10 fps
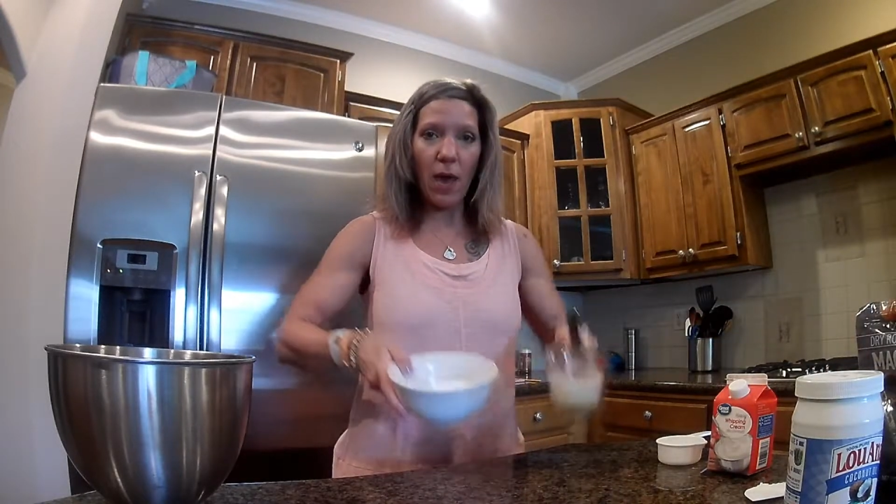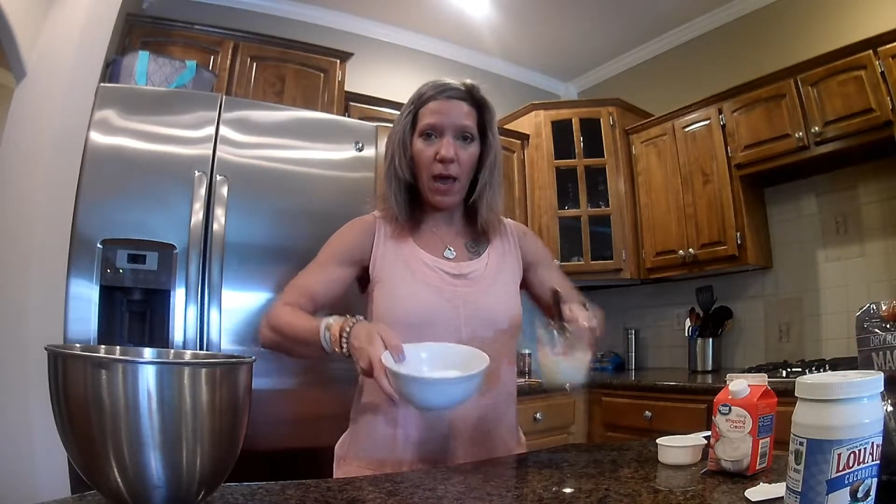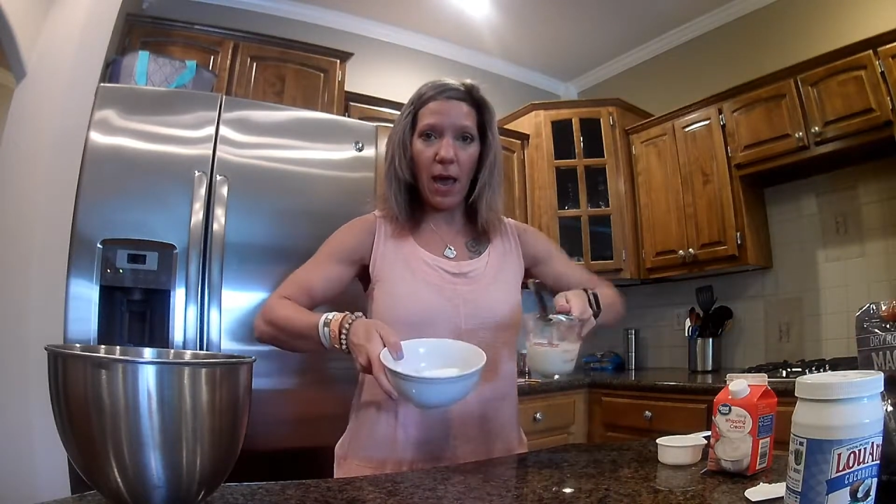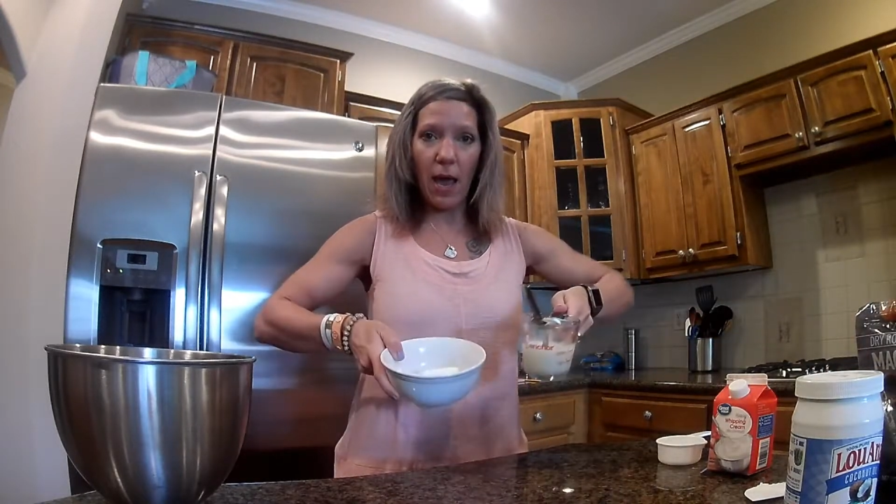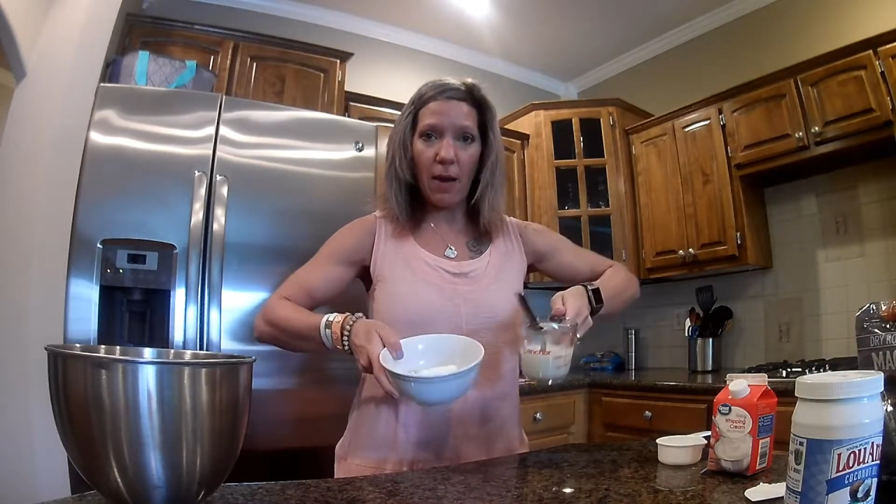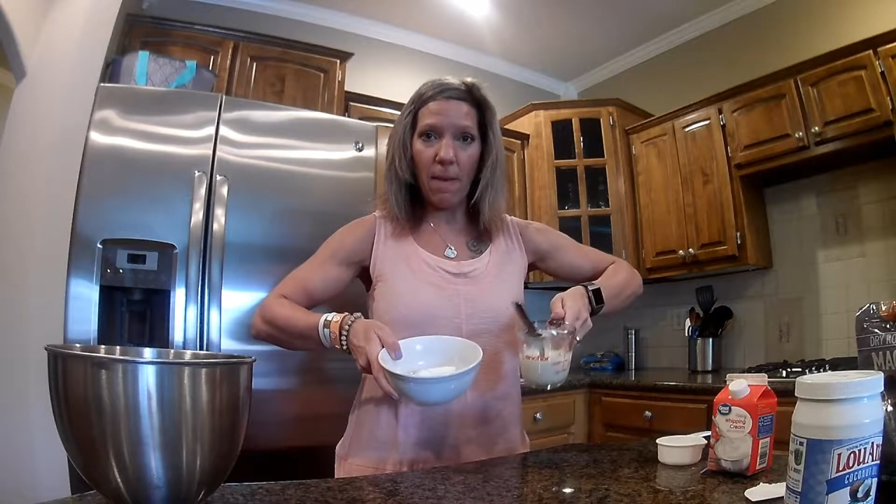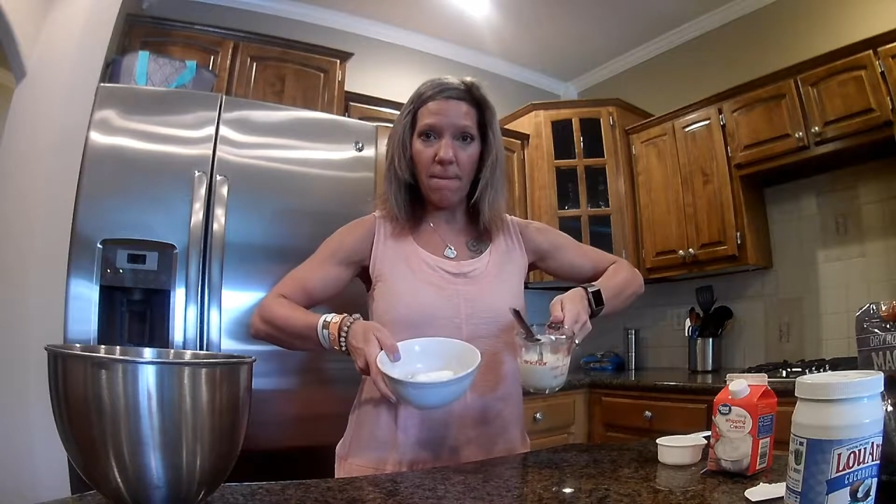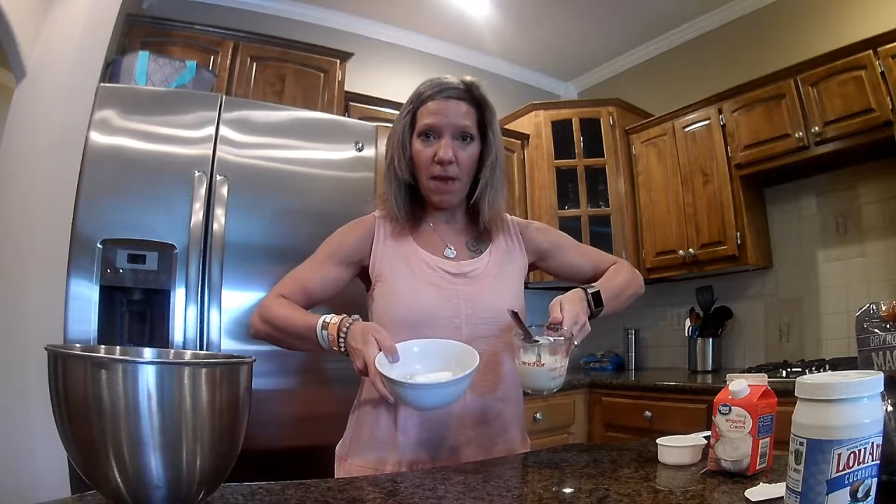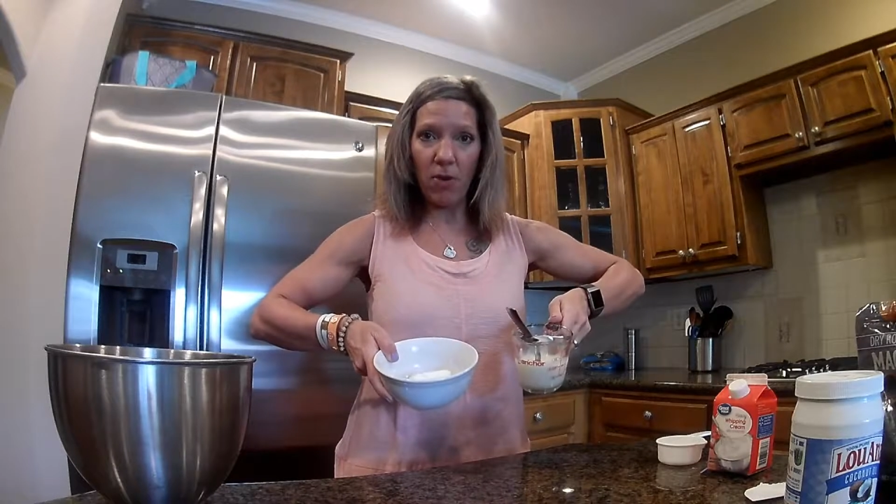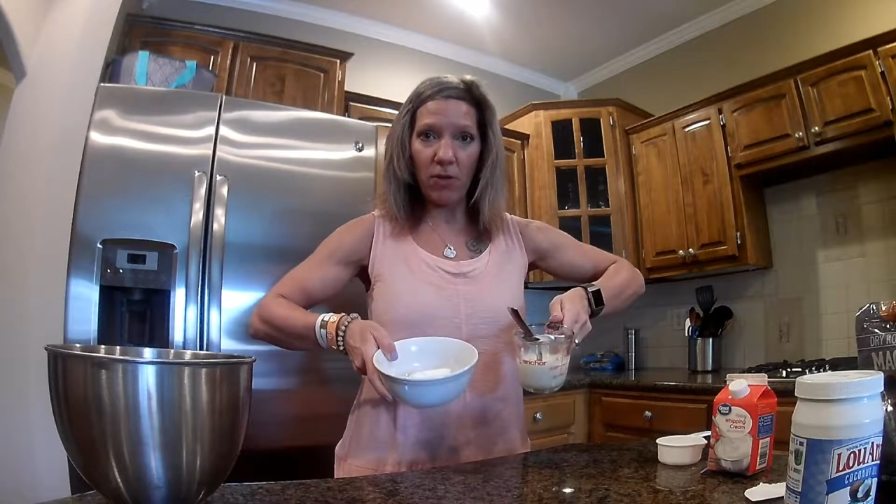
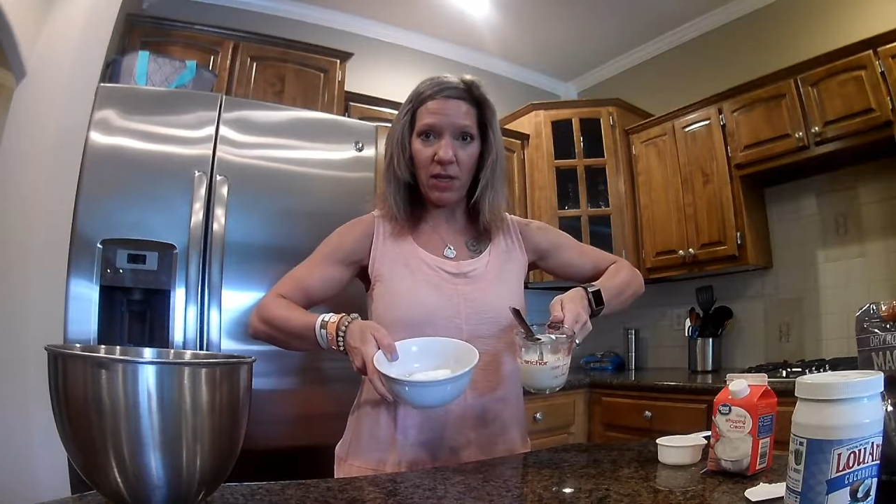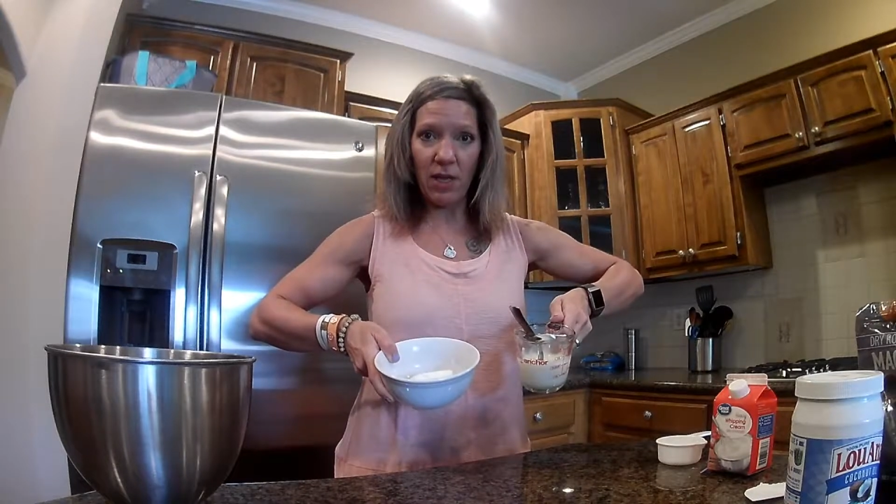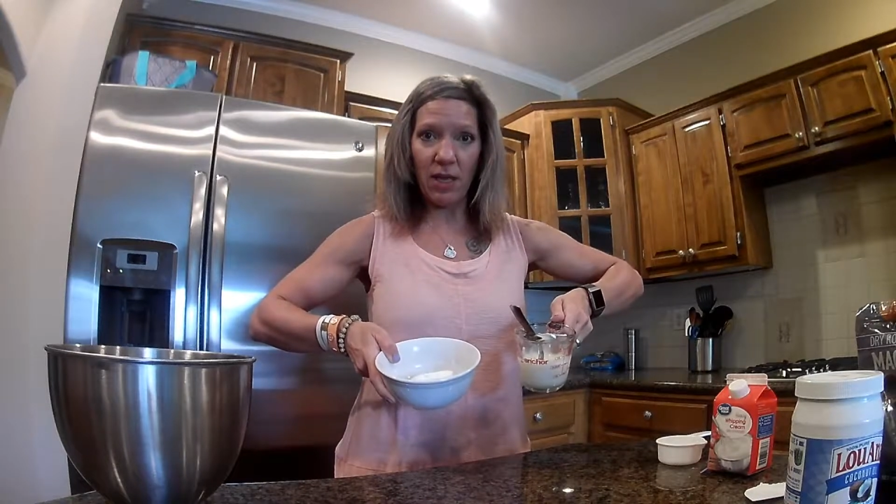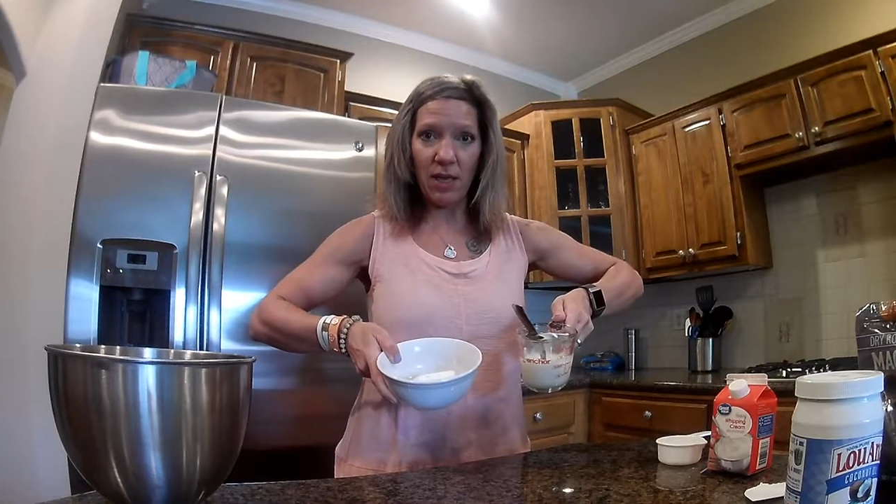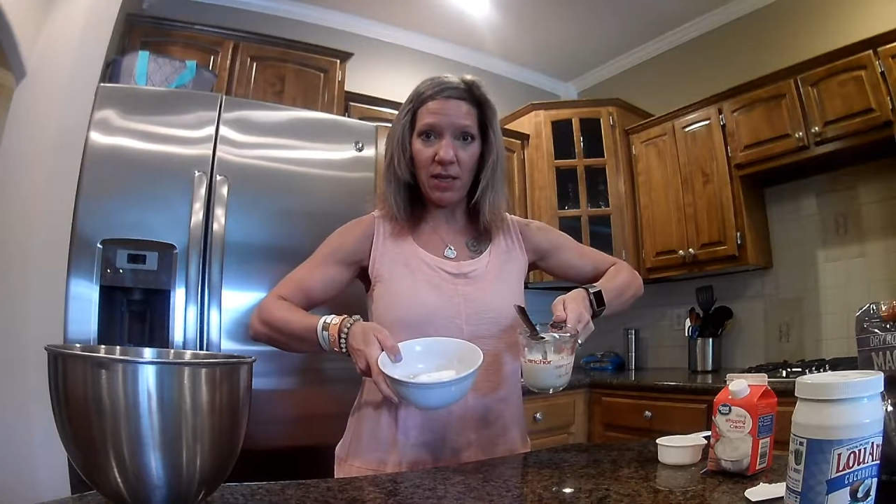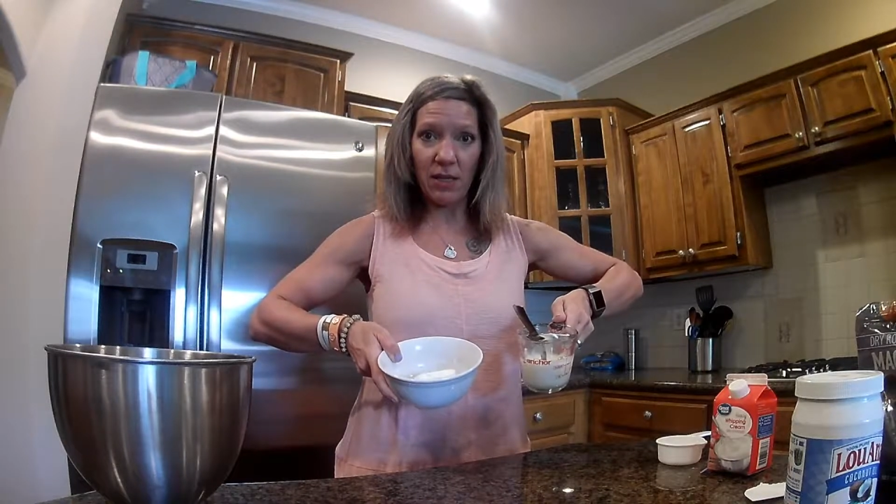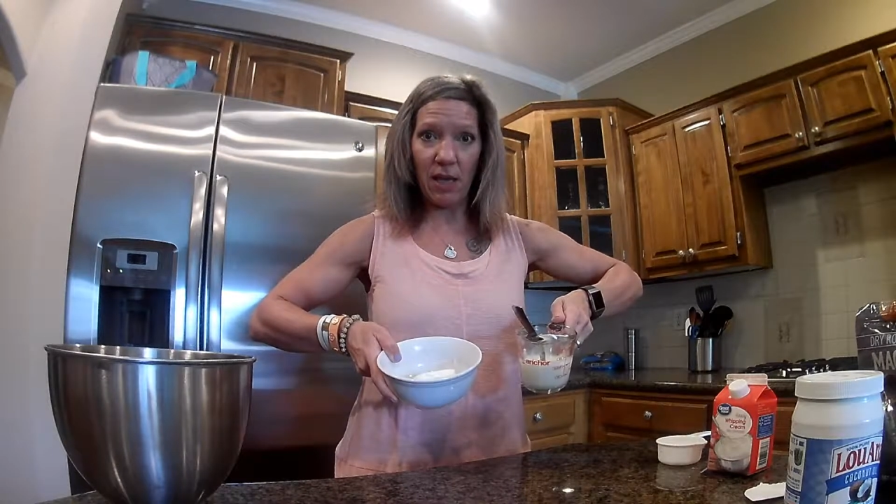and melt these